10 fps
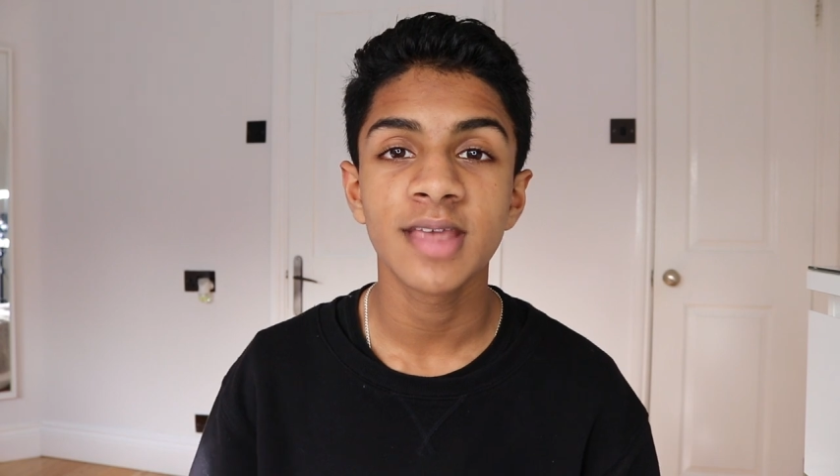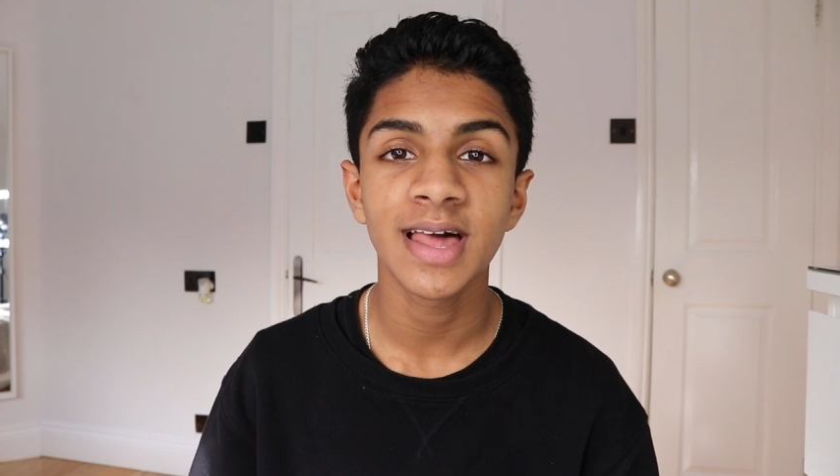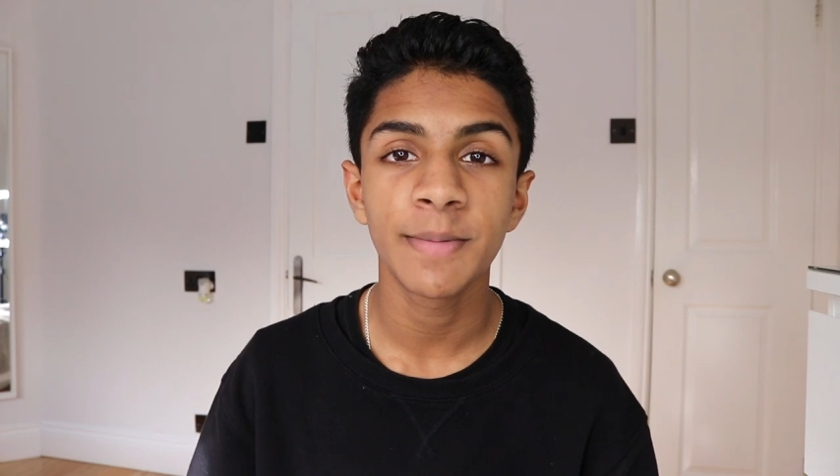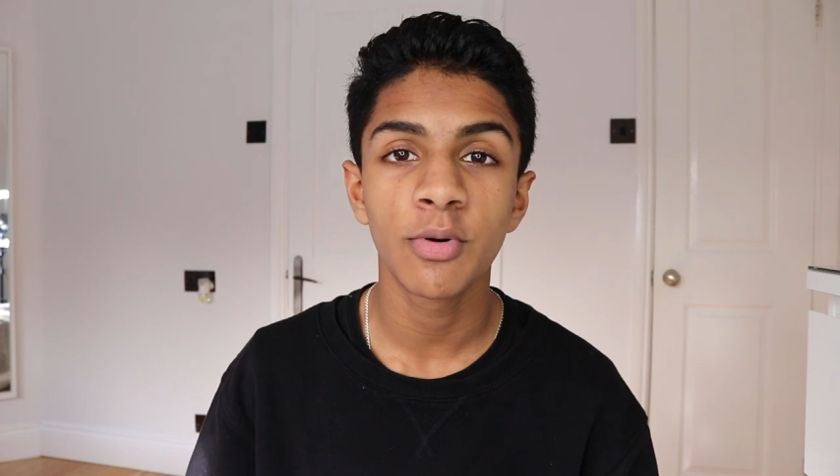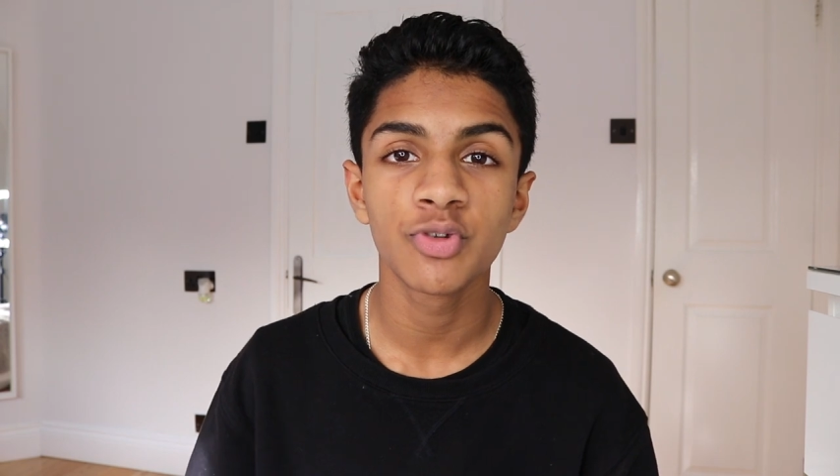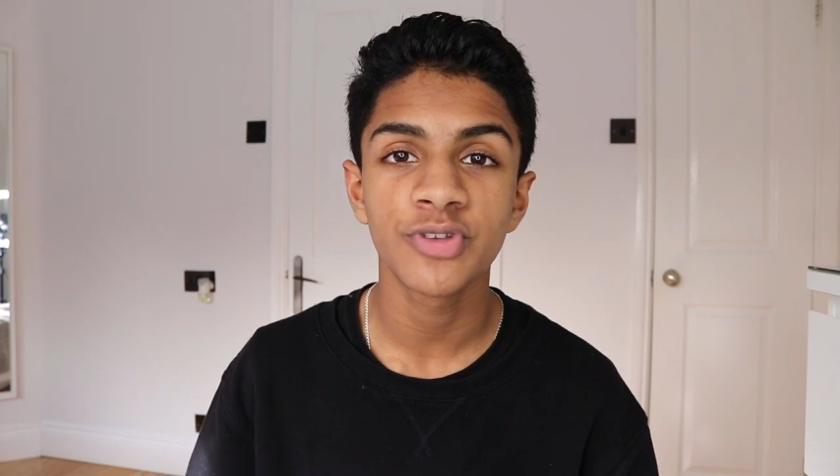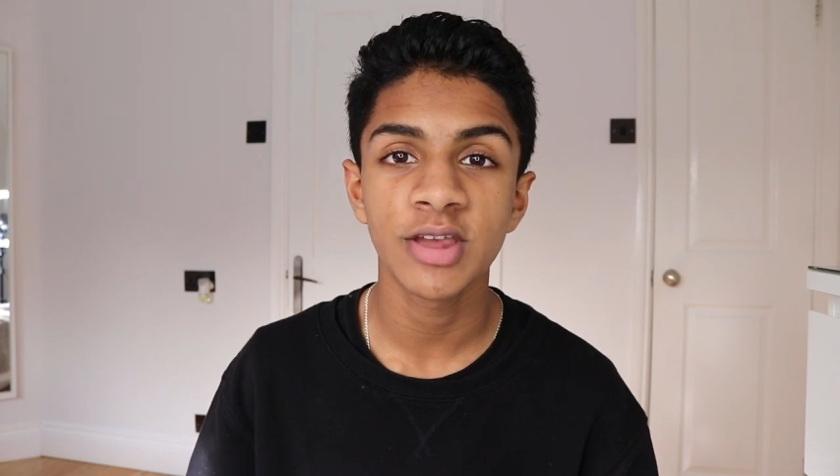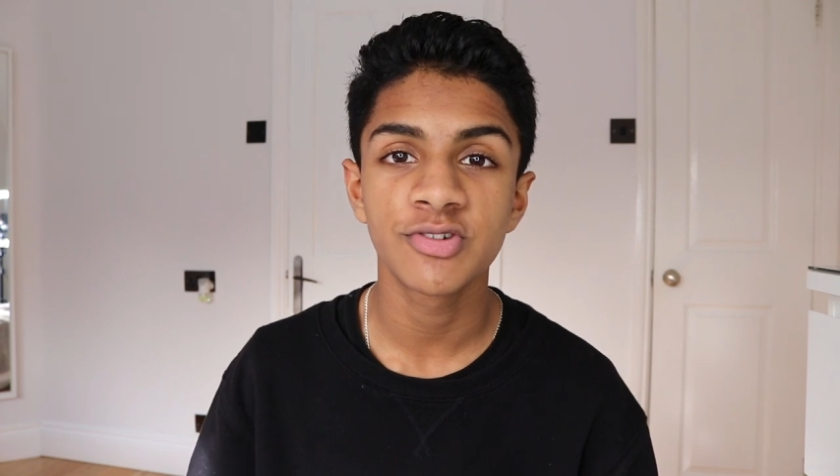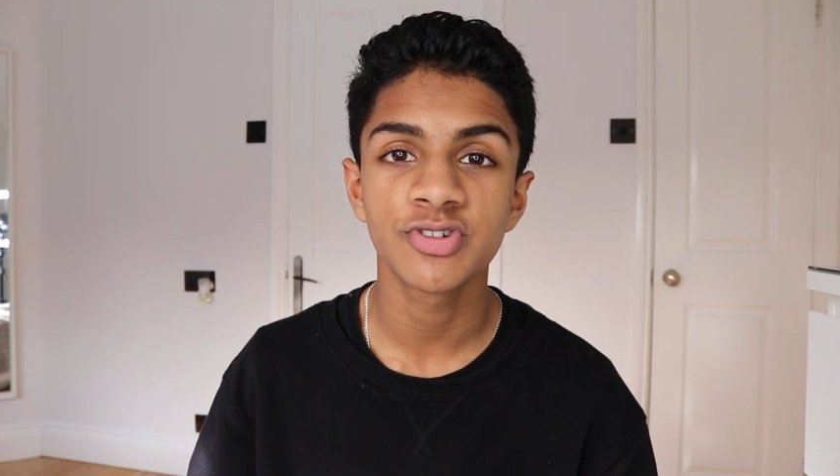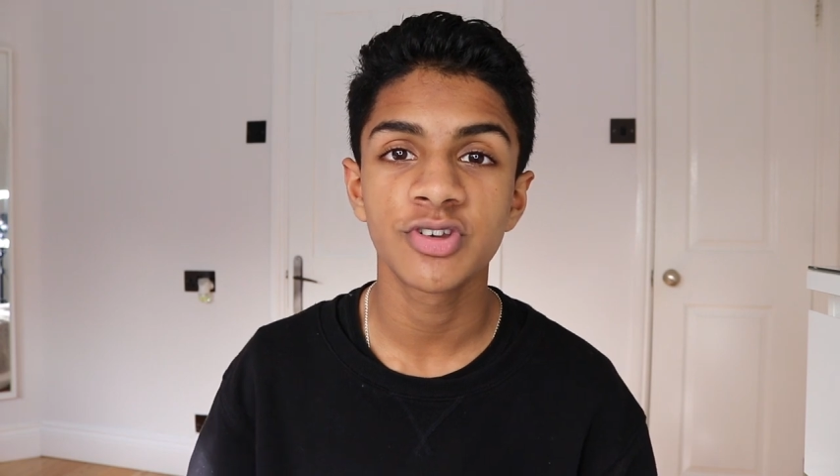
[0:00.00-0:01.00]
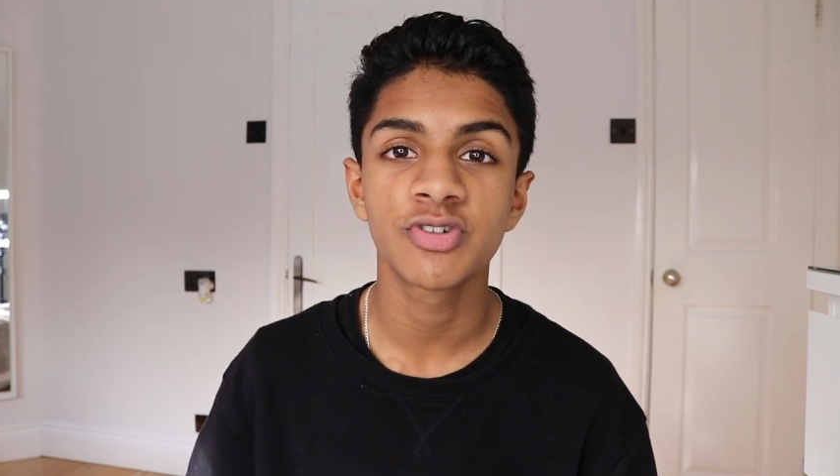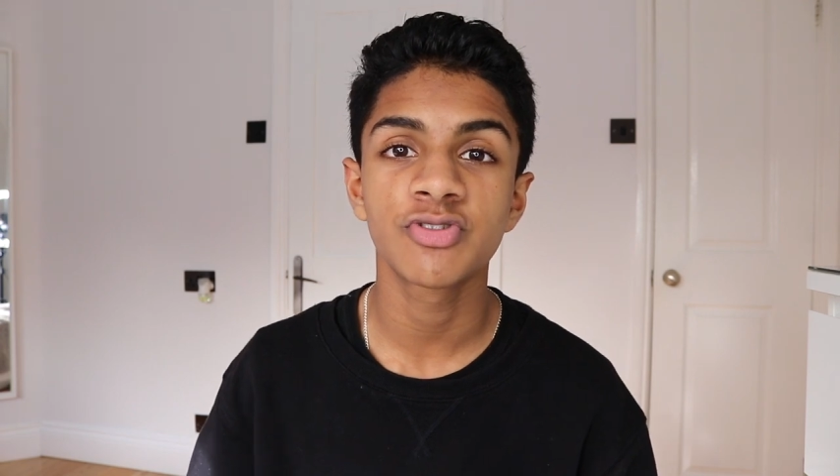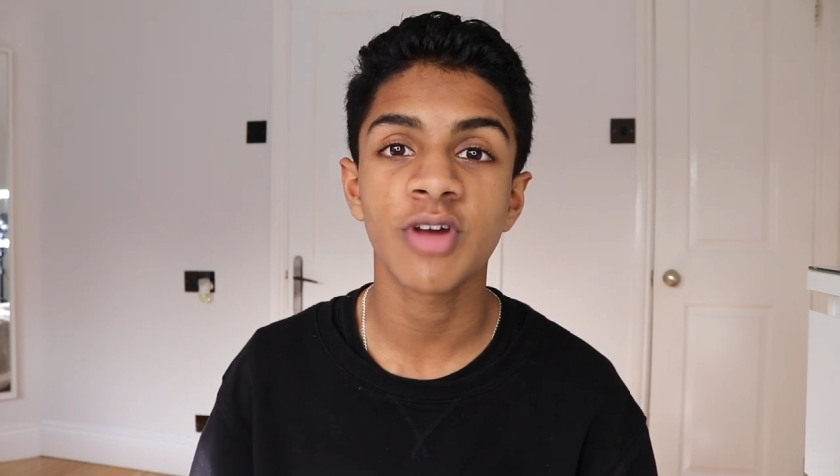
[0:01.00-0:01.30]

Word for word: teleportation